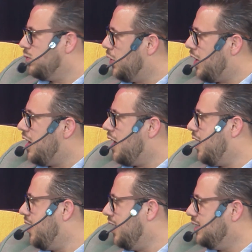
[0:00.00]
AI
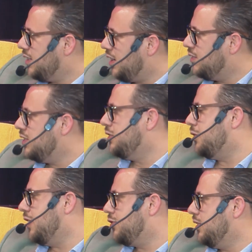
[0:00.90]
and the
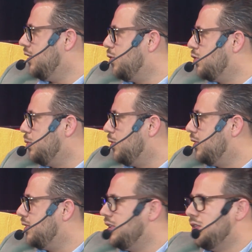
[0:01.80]
international cross-border
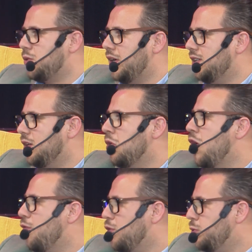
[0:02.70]
thing is right now.
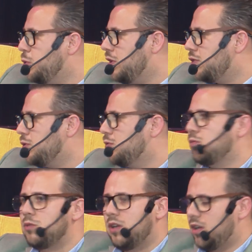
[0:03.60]
From 2 years
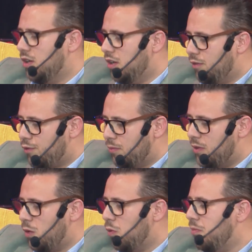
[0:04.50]
from
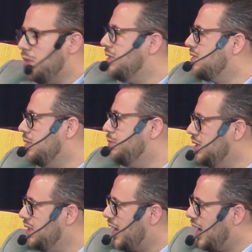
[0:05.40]
now, maybe
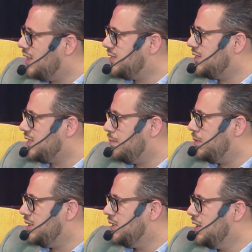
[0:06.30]
something else is
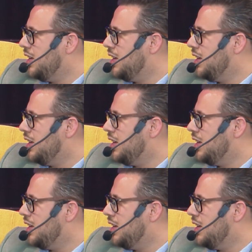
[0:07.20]
happening.